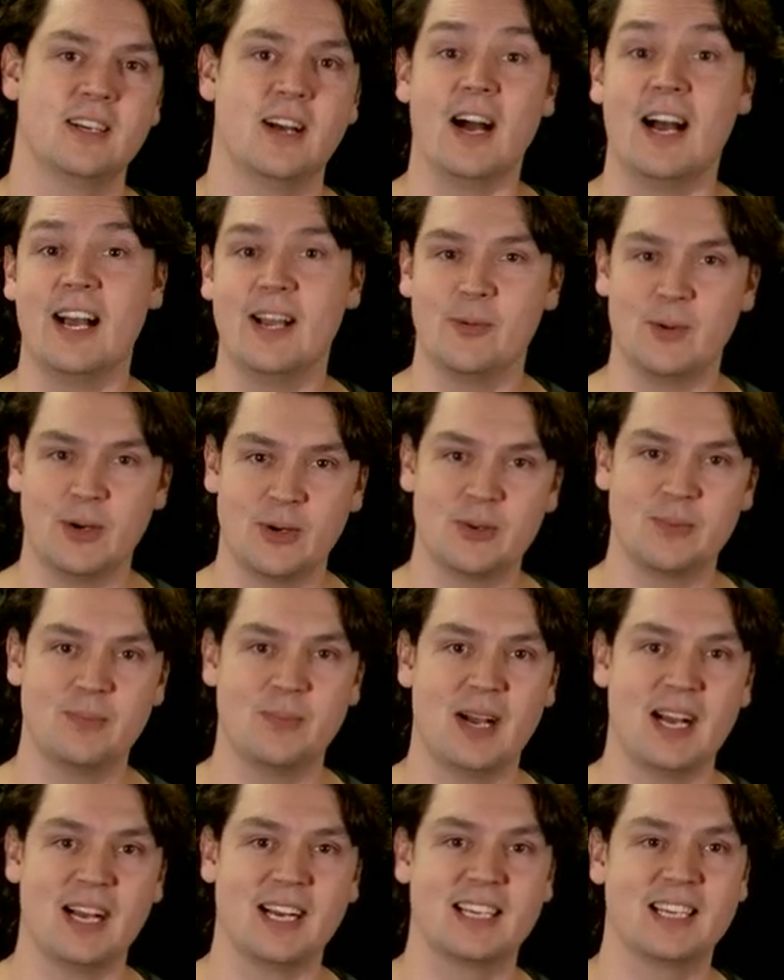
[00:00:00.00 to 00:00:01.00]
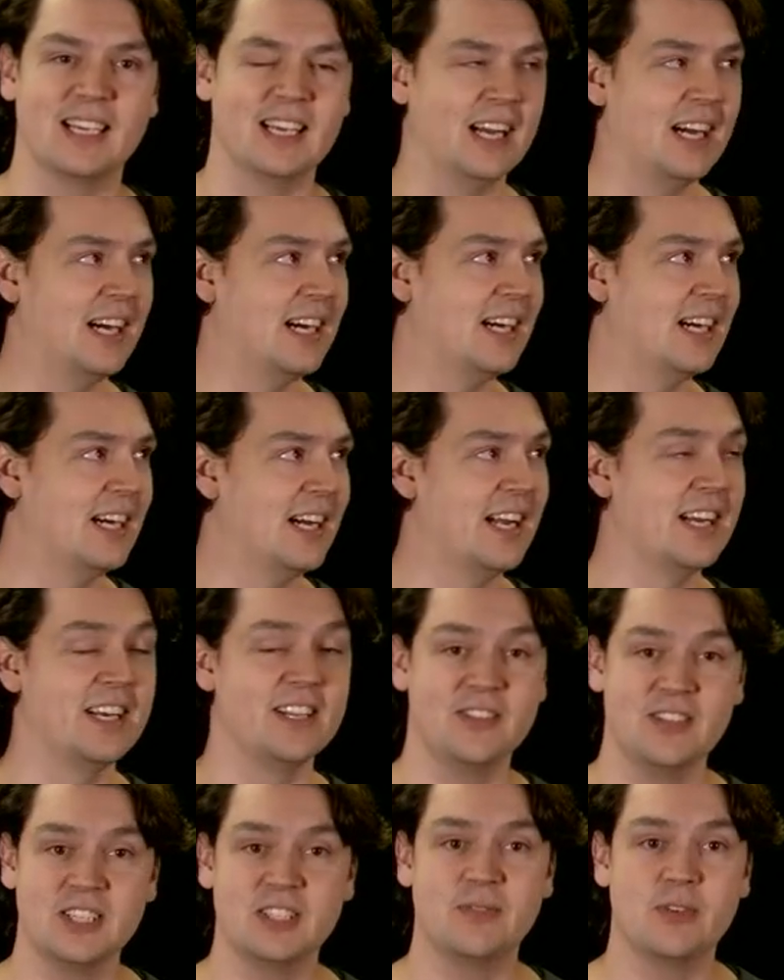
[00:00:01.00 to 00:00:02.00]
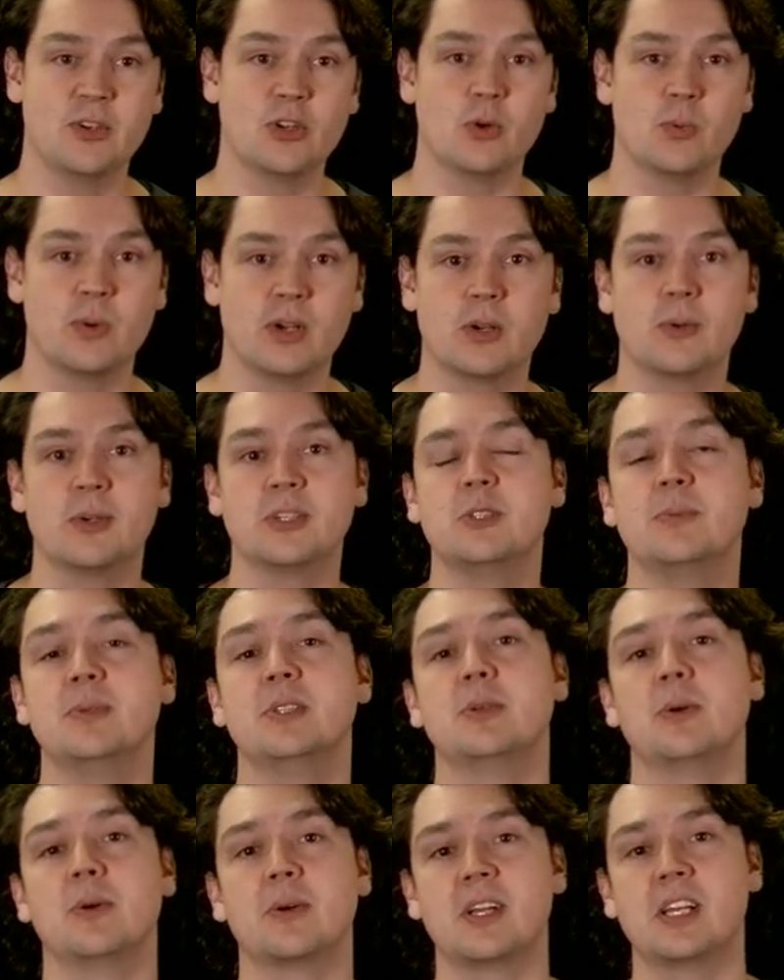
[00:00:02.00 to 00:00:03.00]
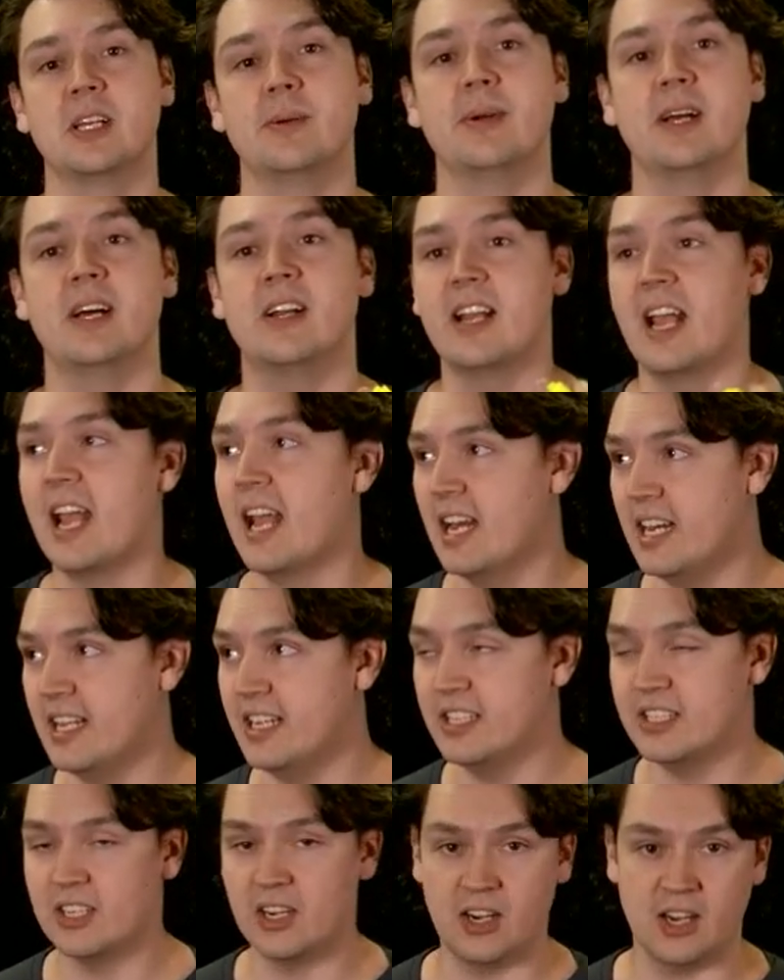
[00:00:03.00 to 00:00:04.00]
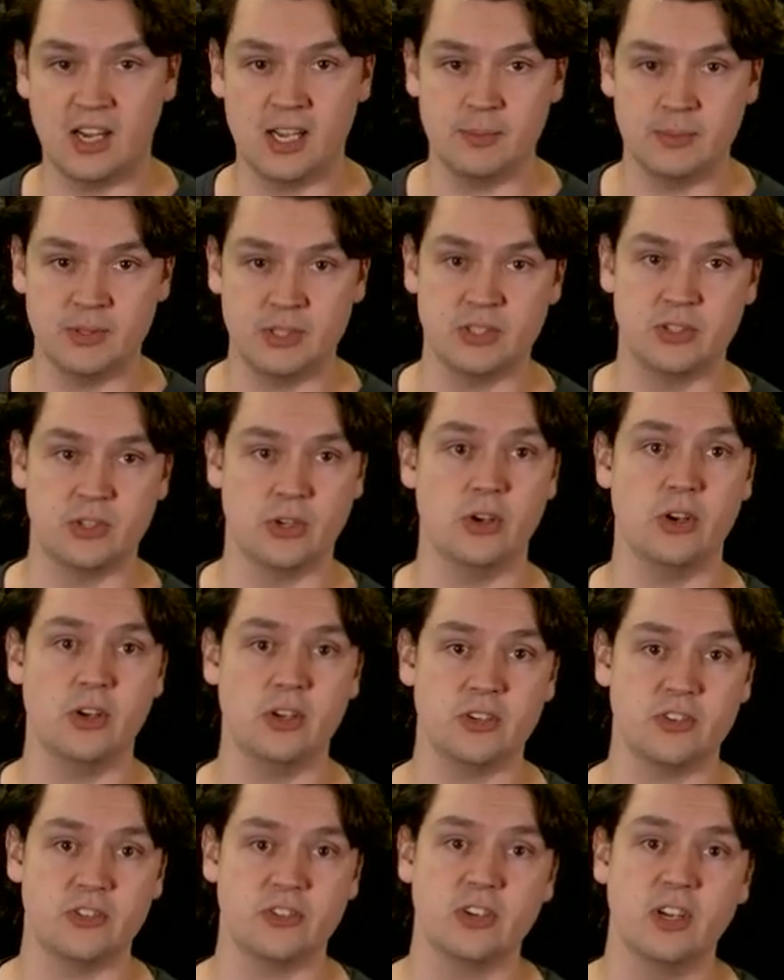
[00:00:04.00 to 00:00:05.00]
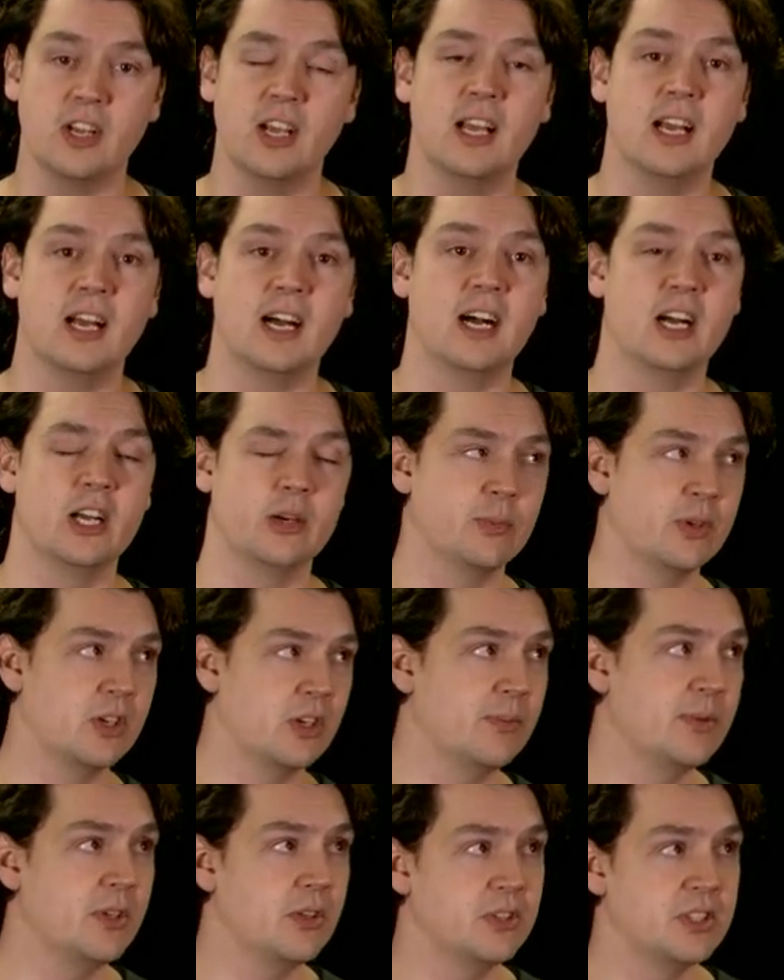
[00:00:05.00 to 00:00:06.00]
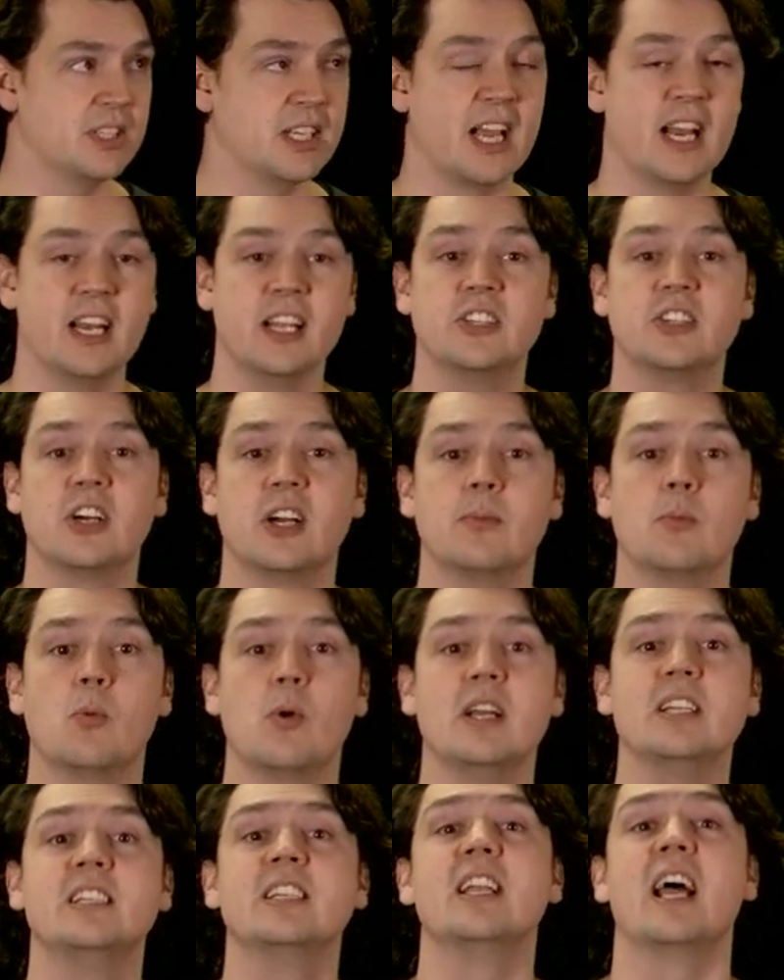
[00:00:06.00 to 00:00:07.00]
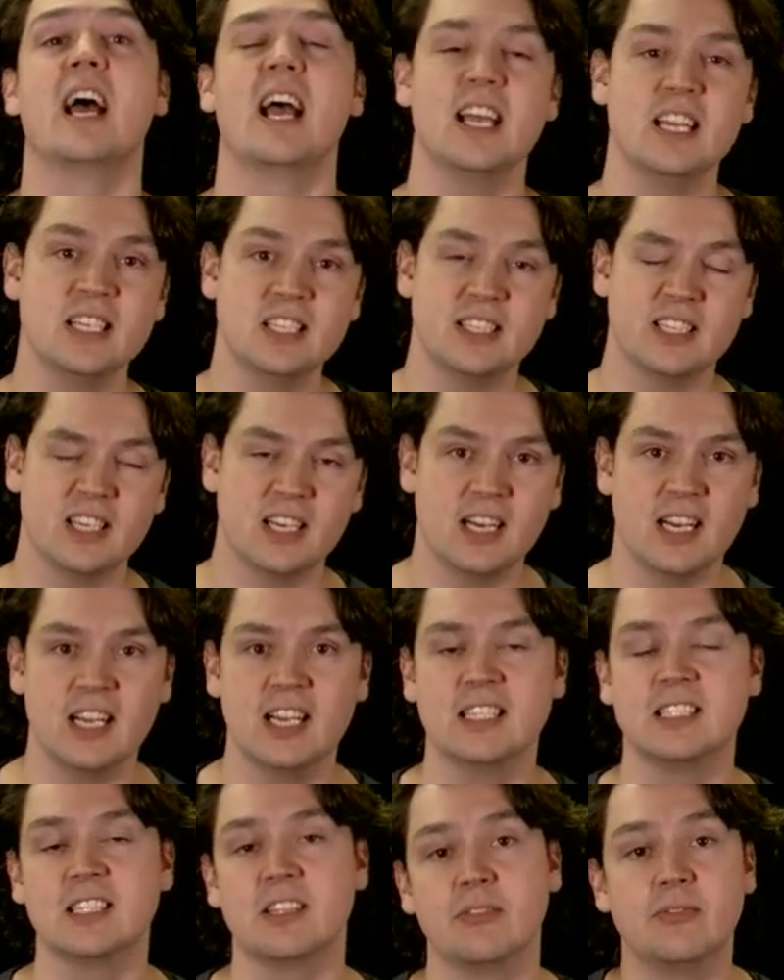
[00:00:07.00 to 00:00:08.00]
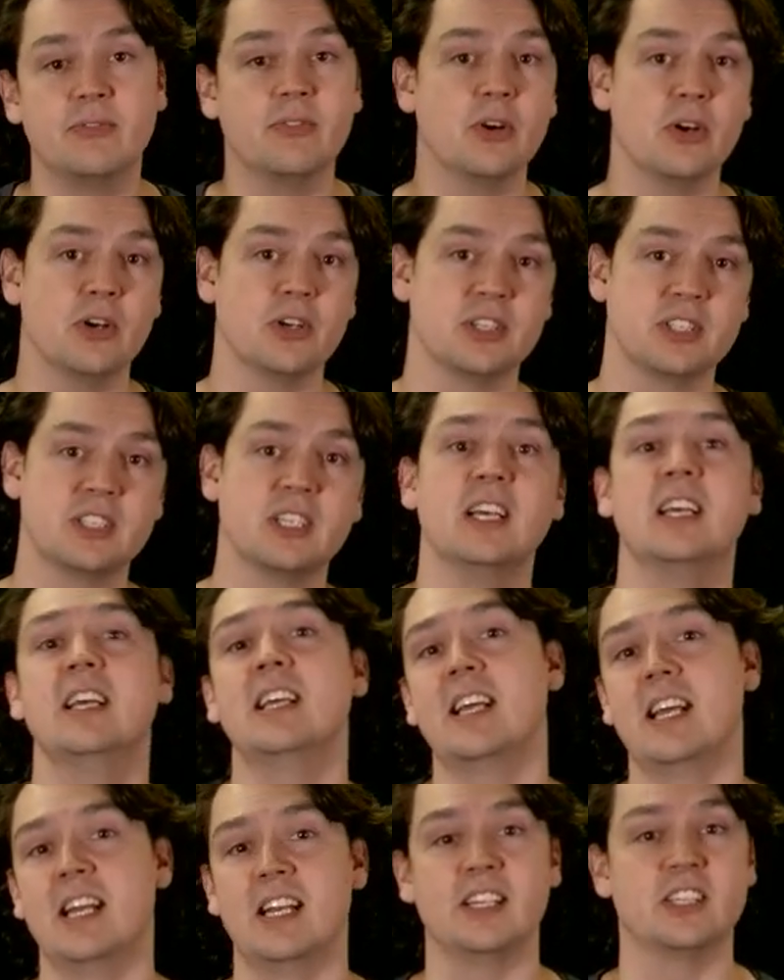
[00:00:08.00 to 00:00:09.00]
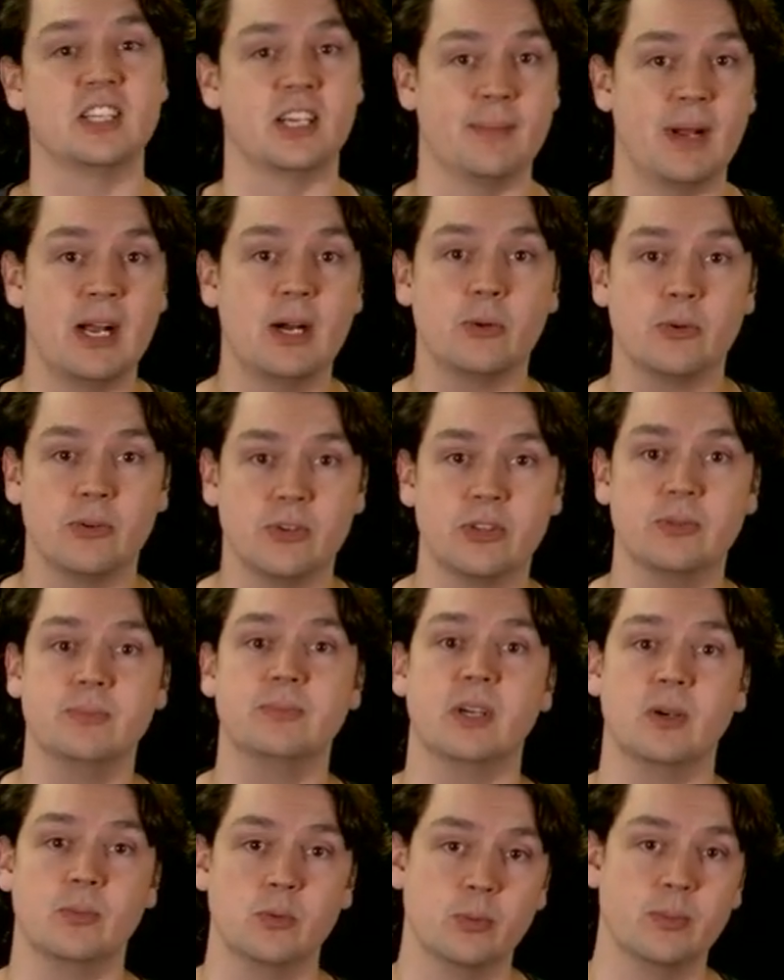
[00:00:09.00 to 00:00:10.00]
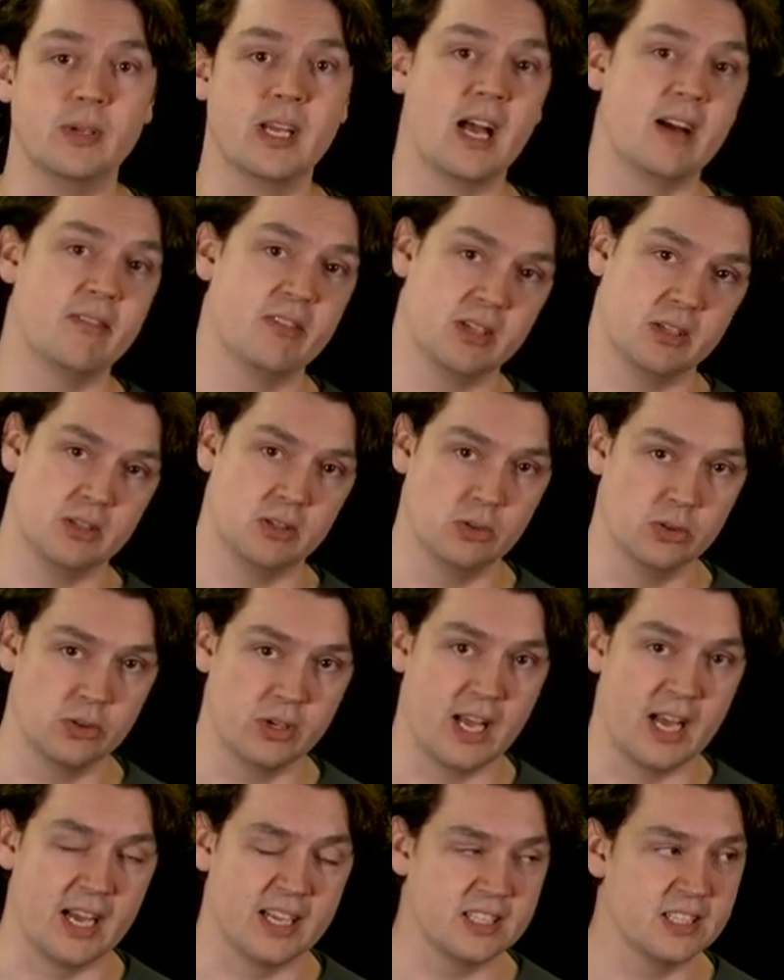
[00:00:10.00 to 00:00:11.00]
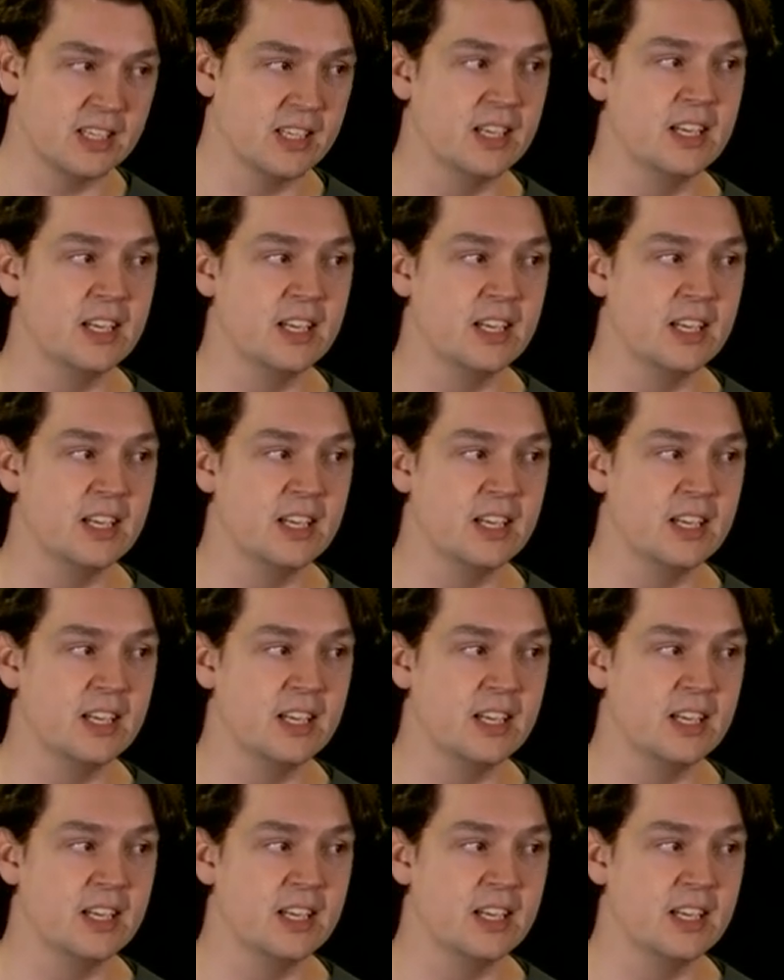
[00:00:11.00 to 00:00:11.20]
Hi, welcome back. And in this video, we're going to be talking about anytime search, and we're going to be using anytime weighted A* as the first anytime algorithm that we'll be having a look at.